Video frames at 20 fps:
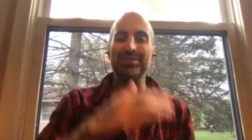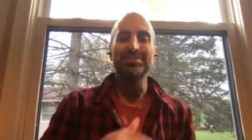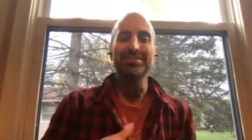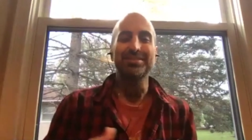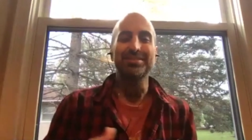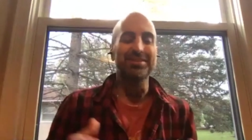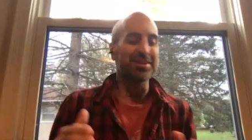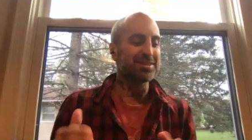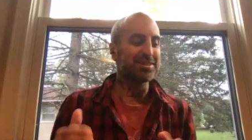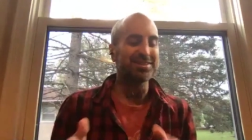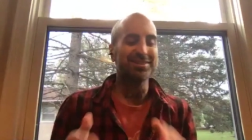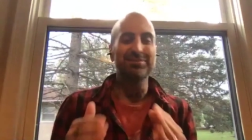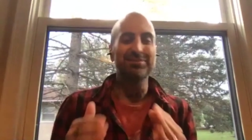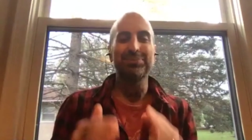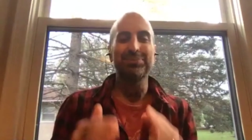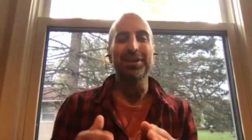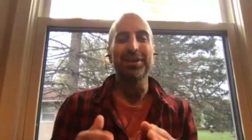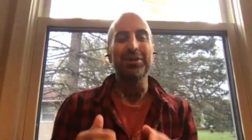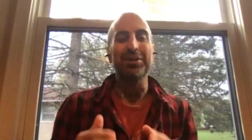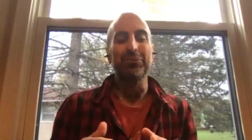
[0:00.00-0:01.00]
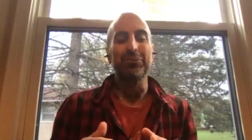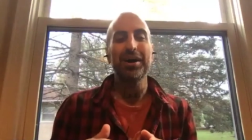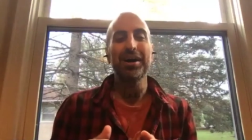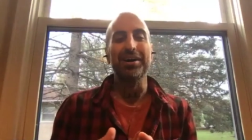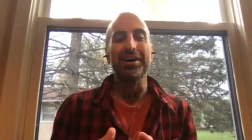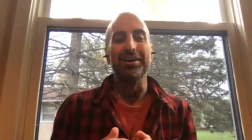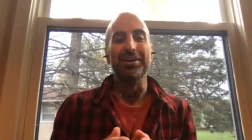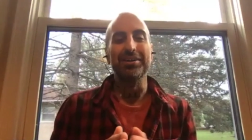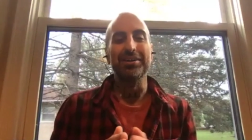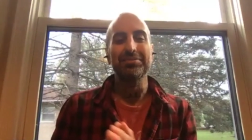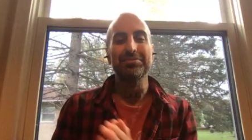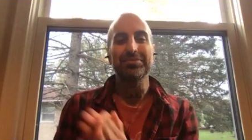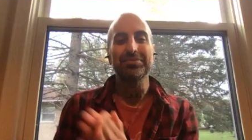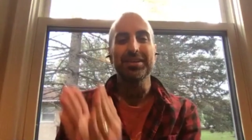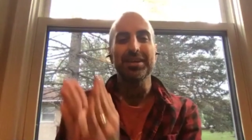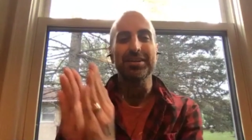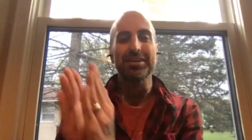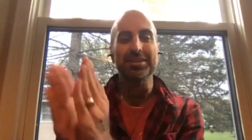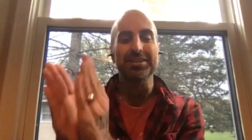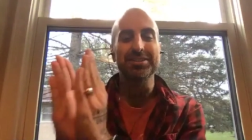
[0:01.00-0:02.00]
doesn't play well
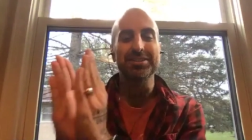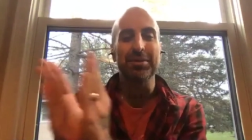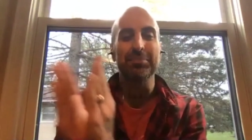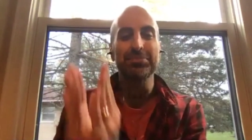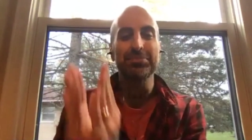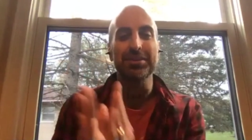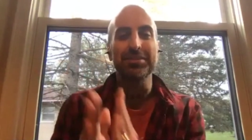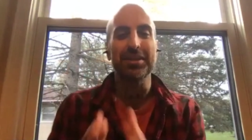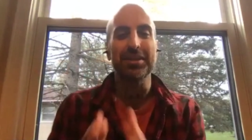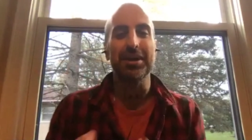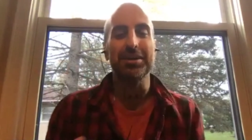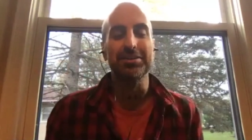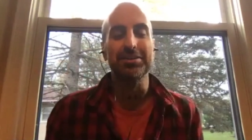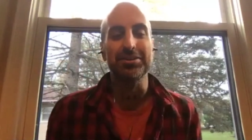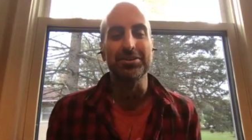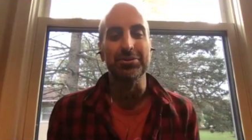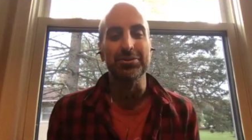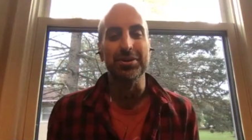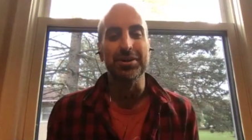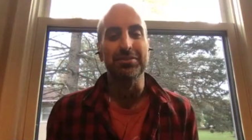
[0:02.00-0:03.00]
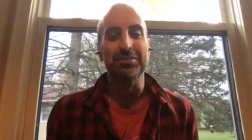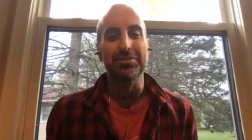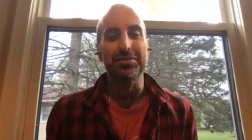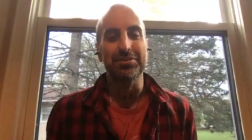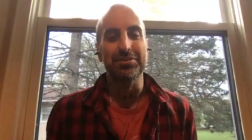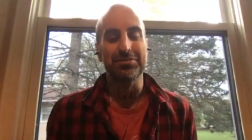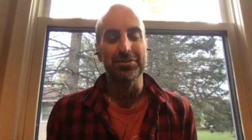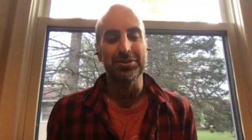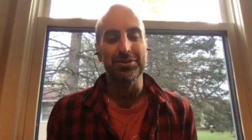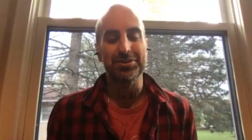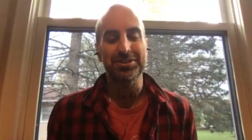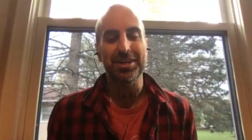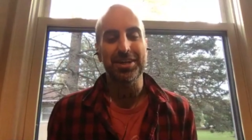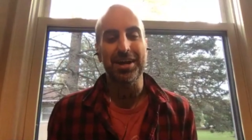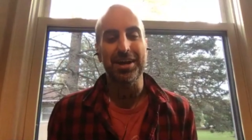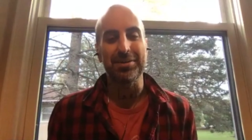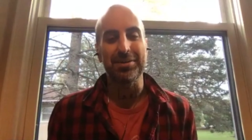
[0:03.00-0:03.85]
into something that you're doing for the first time.